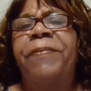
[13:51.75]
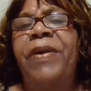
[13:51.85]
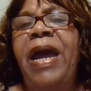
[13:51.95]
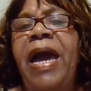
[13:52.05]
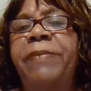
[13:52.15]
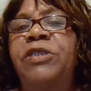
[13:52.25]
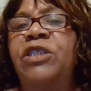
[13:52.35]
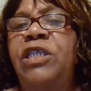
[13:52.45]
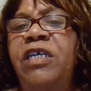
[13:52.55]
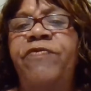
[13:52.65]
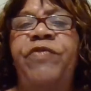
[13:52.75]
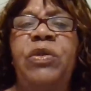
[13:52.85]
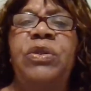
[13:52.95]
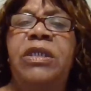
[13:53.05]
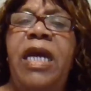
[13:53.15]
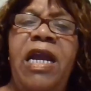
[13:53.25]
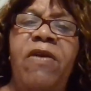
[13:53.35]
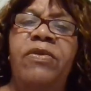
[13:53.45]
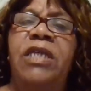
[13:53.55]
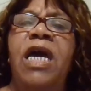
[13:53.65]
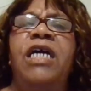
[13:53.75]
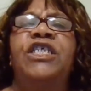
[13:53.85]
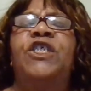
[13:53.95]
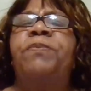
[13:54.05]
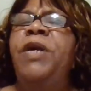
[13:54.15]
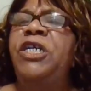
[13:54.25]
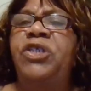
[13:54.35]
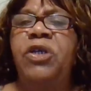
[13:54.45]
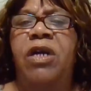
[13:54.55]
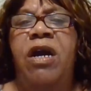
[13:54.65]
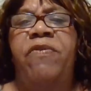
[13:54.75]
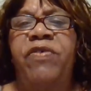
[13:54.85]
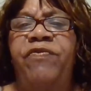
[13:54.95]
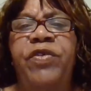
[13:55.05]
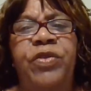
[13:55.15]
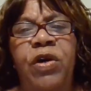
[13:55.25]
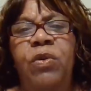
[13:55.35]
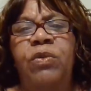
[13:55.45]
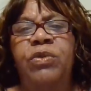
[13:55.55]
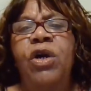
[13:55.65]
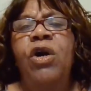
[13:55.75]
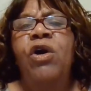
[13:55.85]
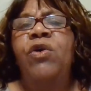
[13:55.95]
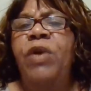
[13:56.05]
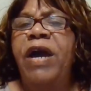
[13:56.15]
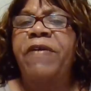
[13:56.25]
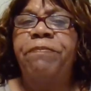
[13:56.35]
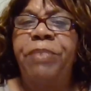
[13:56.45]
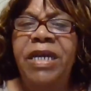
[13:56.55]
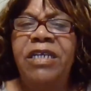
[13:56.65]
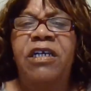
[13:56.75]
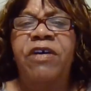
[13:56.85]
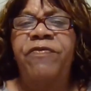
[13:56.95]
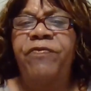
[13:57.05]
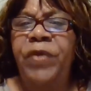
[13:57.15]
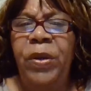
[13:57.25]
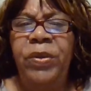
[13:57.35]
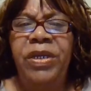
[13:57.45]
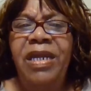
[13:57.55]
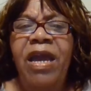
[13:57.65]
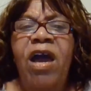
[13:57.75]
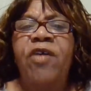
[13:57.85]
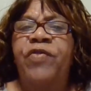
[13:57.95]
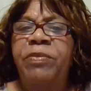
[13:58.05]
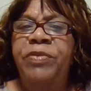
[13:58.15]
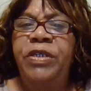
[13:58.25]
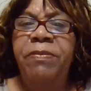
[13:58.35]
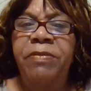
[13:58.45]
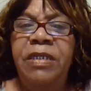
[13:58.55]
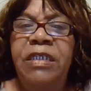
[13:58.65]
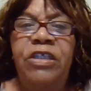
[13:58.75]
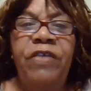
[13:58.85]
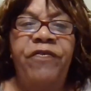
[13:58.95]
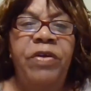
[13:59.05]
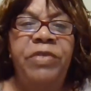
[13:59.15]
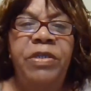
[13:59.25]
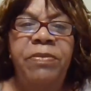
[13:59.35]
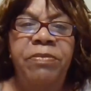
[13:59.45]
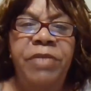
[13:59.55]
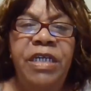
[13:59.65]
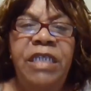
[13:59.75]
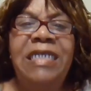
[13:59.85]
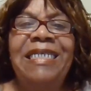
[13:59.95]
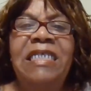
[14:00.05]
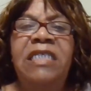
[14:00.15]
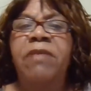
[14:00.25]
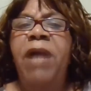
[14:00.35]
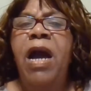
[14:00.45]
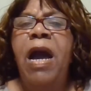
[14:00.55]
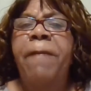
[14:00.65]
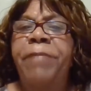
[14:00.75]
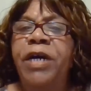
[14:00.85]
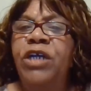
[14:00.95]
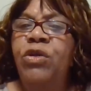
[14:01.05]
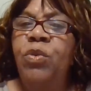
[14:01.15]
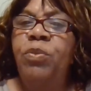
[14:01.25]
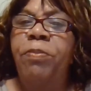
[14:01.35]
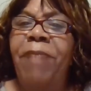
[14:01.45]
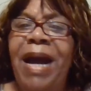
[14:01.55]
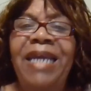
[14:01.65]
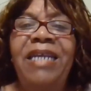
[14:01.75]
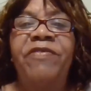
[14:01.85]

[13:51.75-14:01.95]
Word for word: Perhaps this verse carries special comfort for those who have been converted from, dom from dominionism, but who might